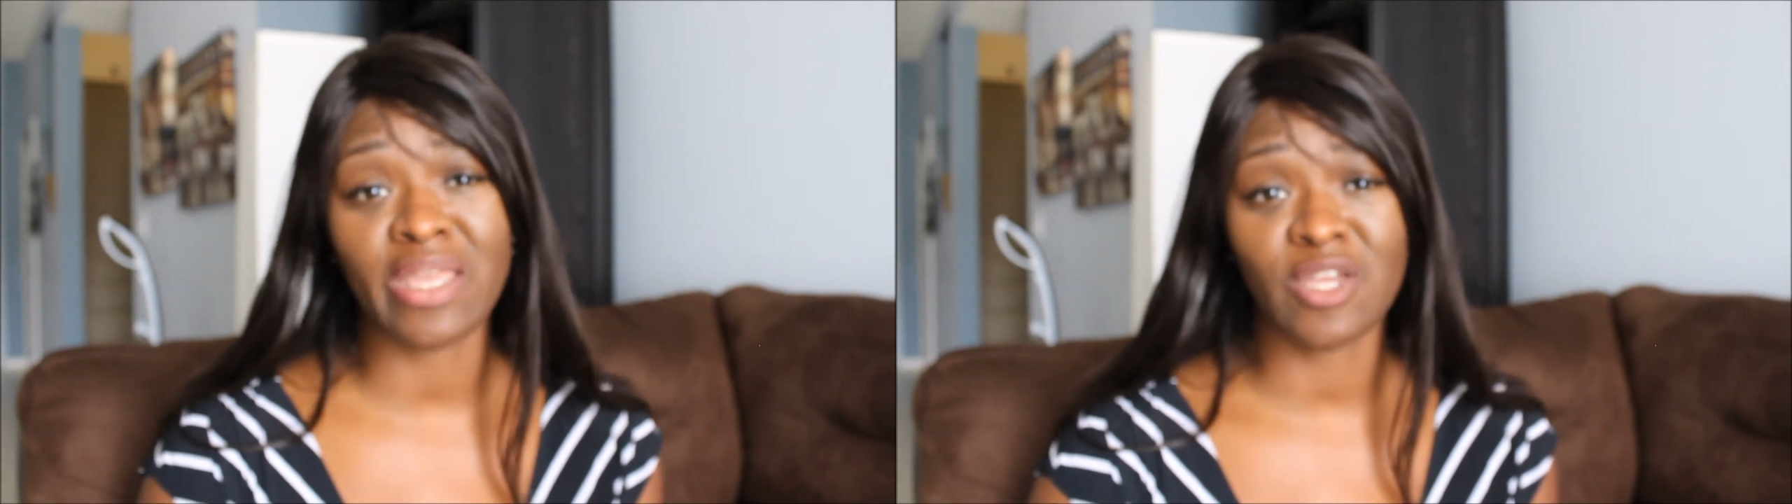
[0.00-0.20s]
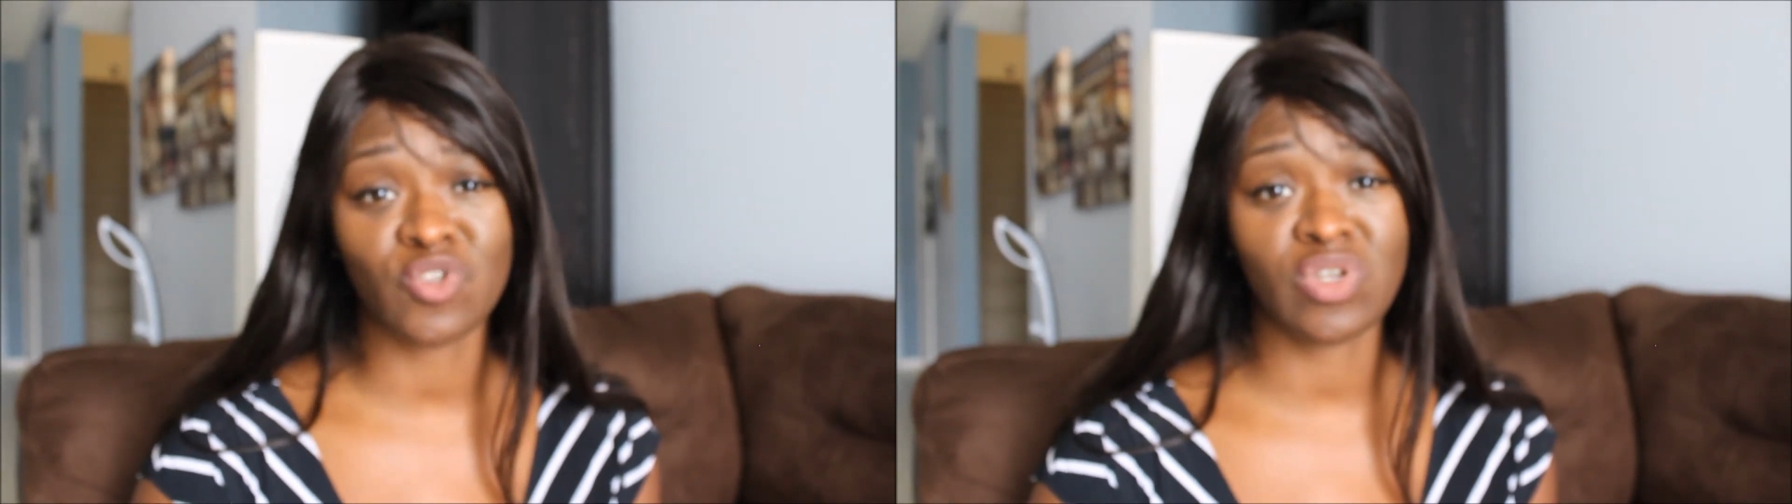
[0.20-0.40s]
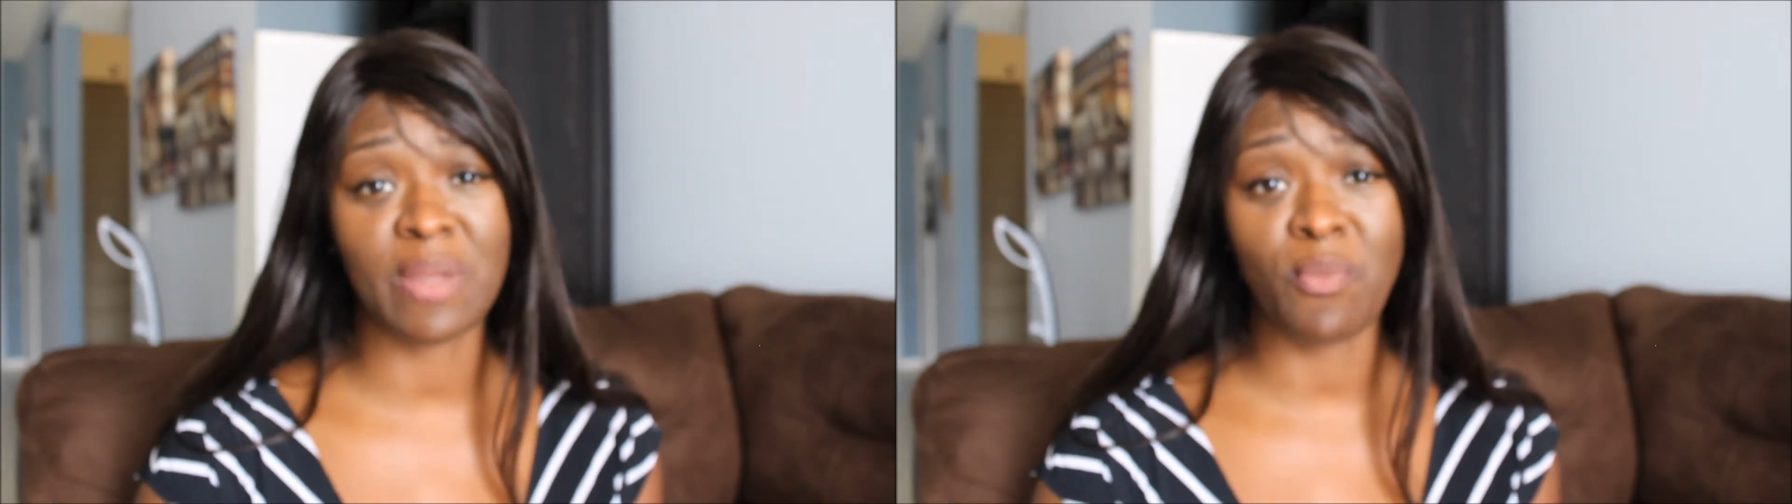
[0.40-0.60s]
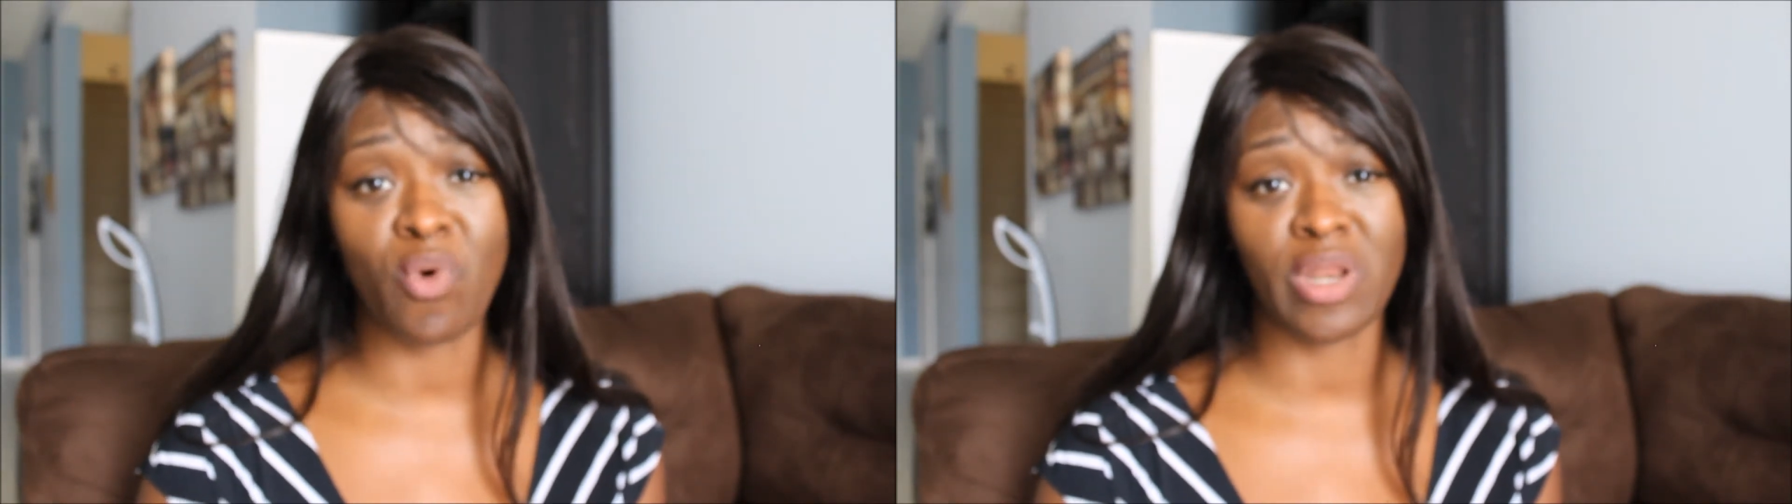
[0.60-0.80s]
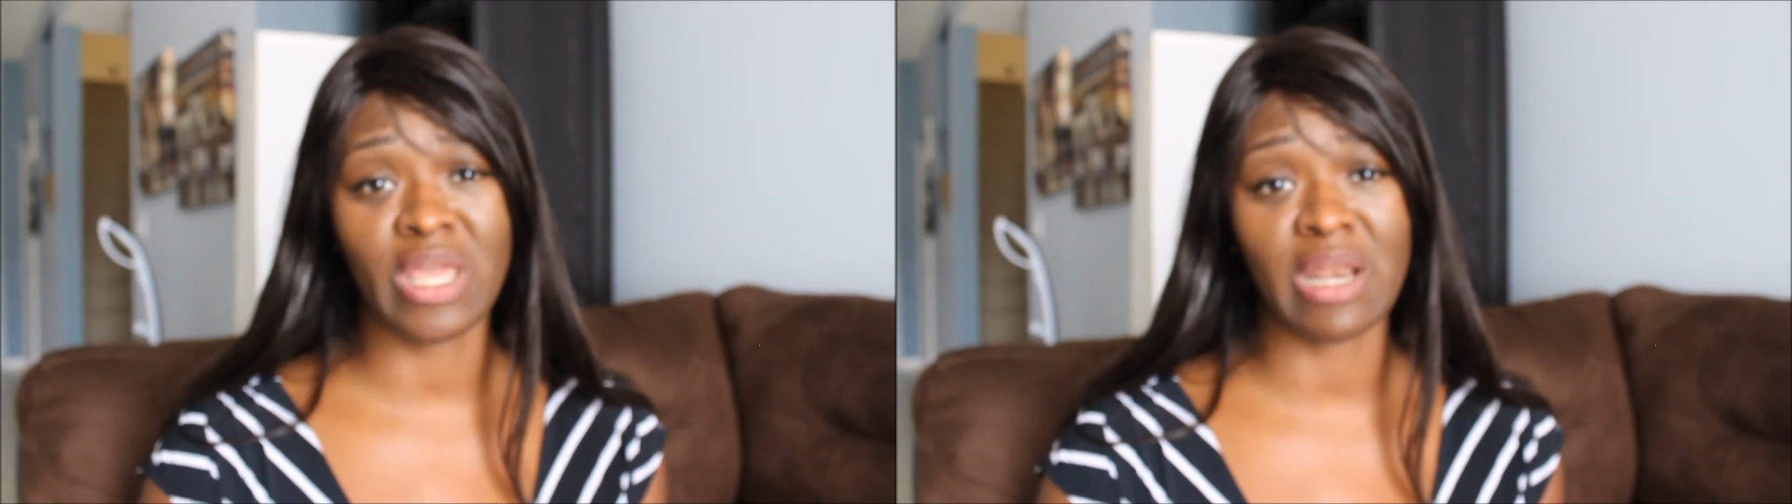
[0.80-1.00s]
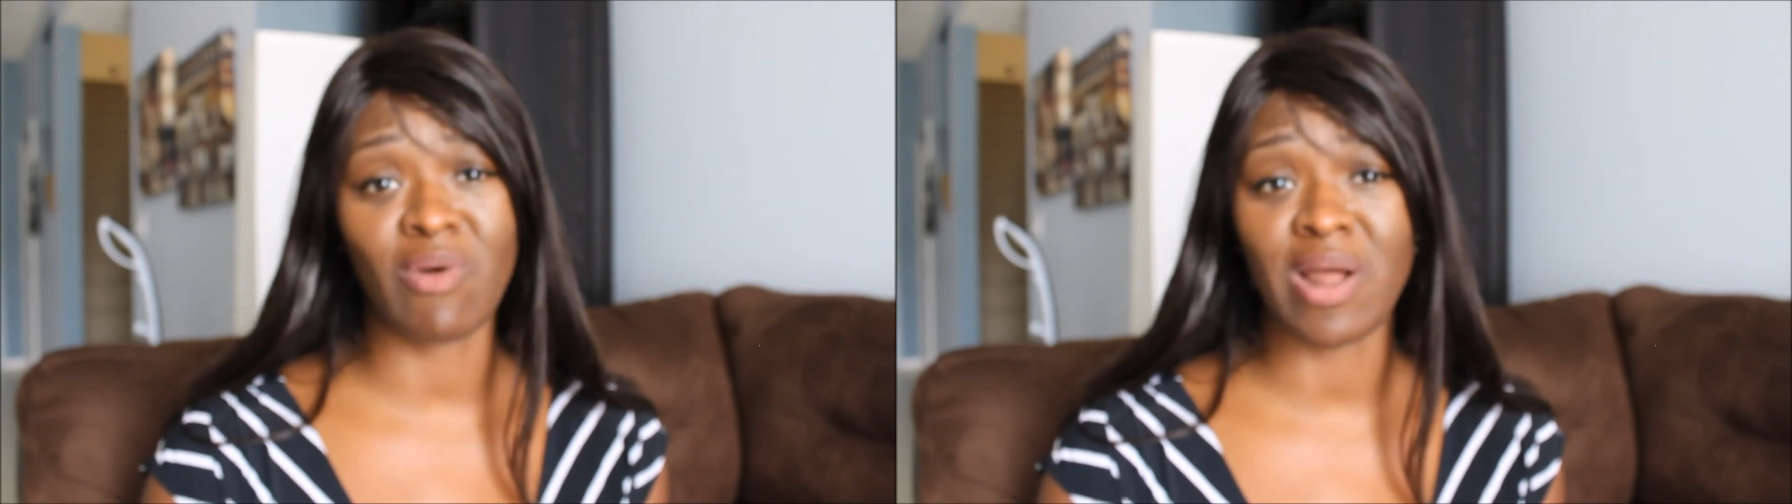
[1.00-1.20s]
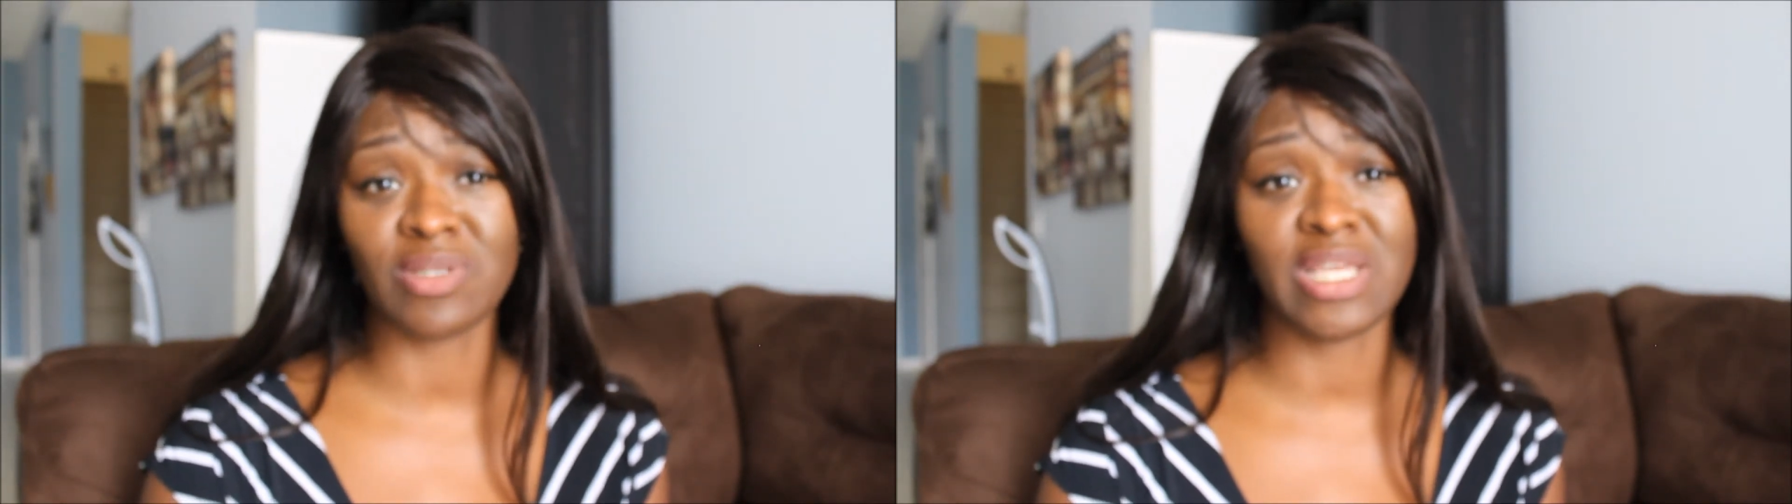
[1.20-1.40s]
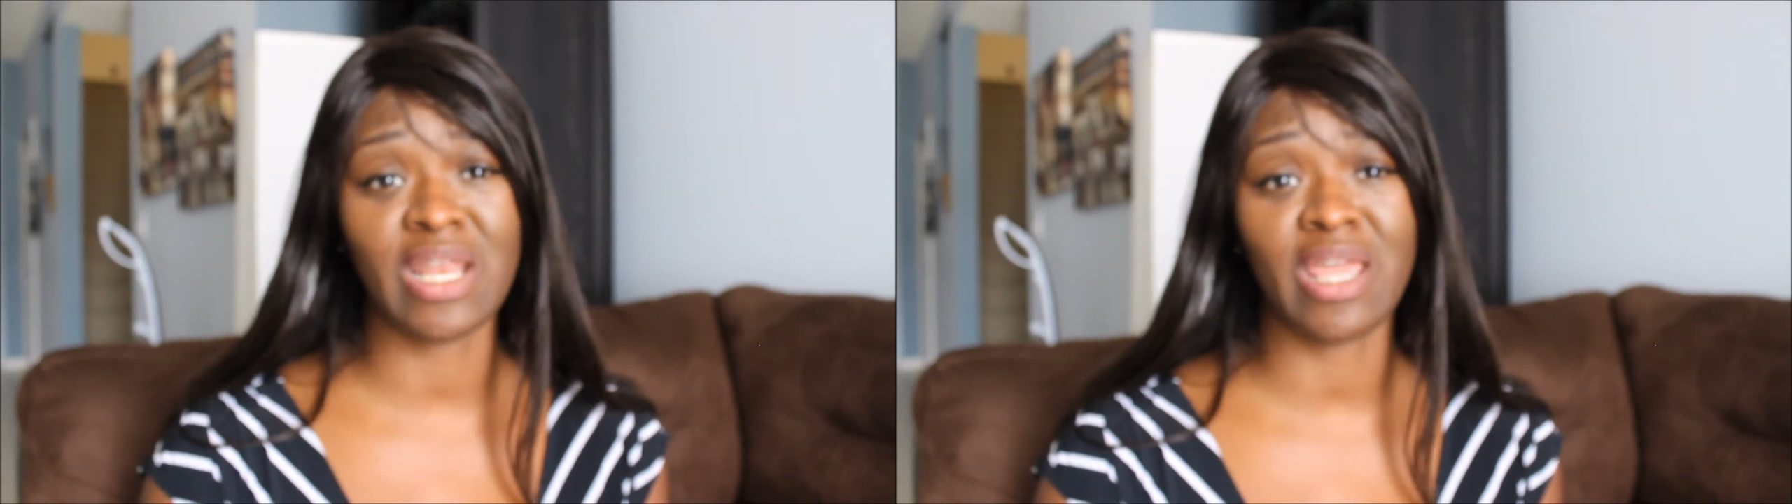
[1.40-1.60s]
Yesterday morning at
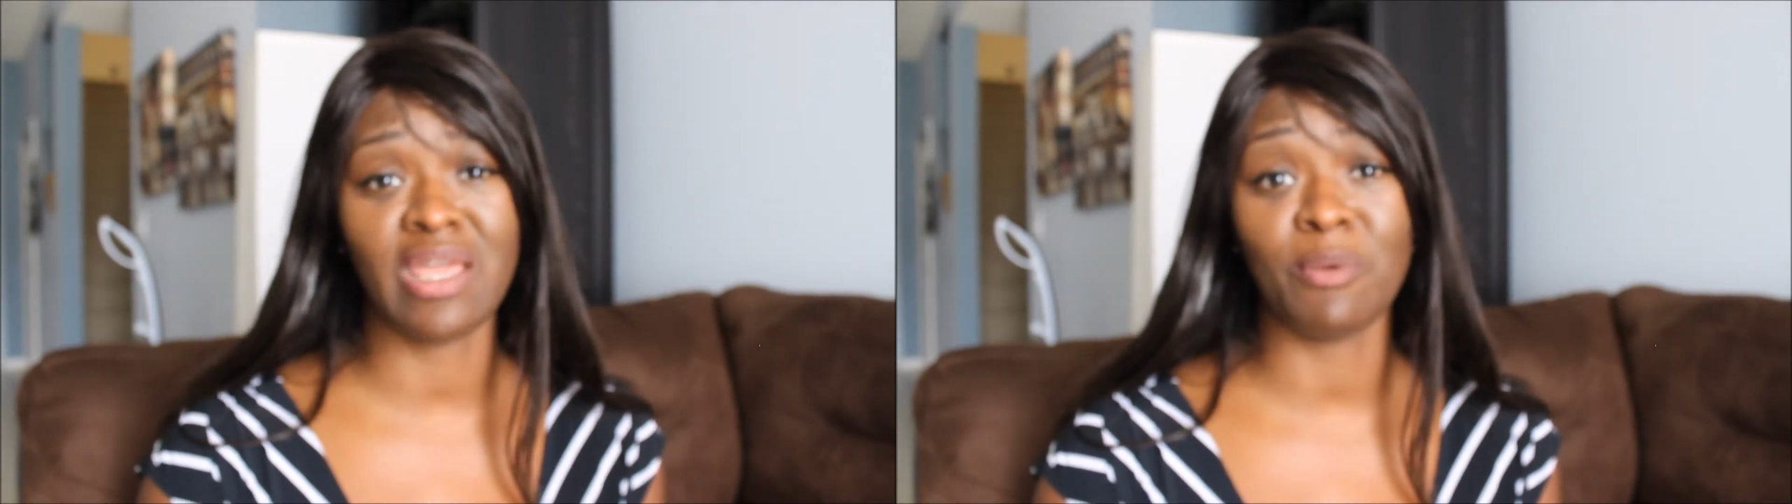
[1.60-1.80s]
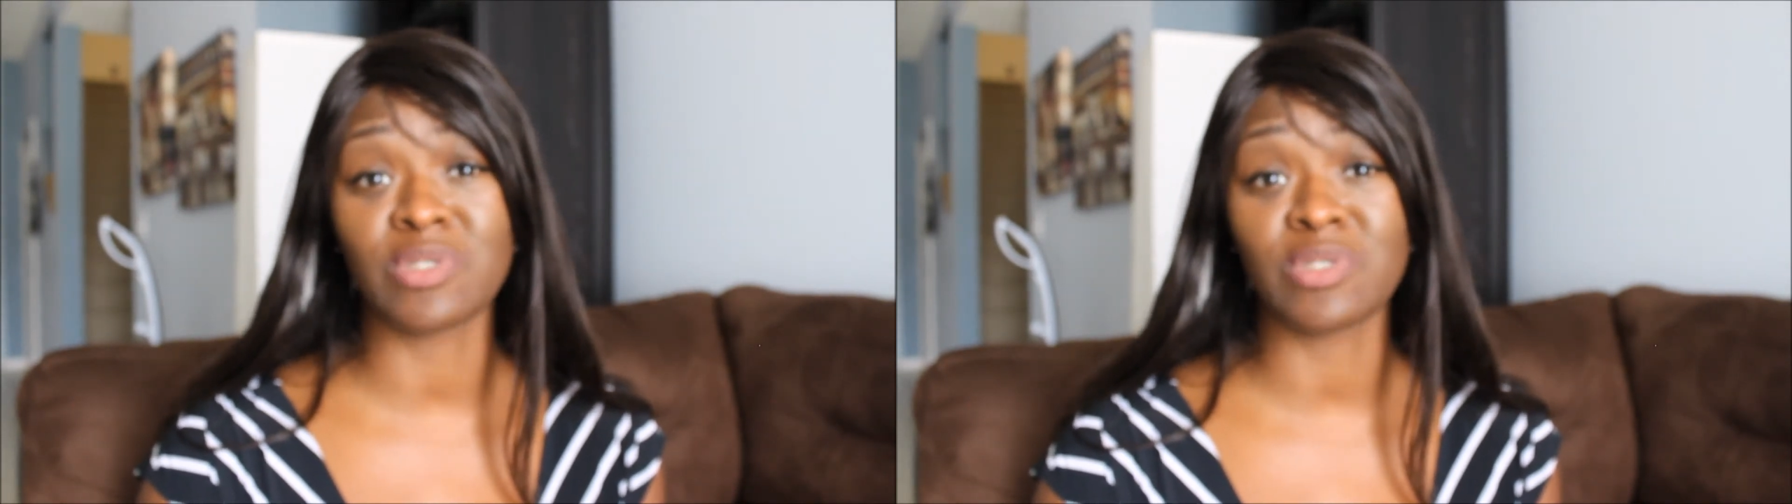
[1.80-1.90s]
around 10 a.m.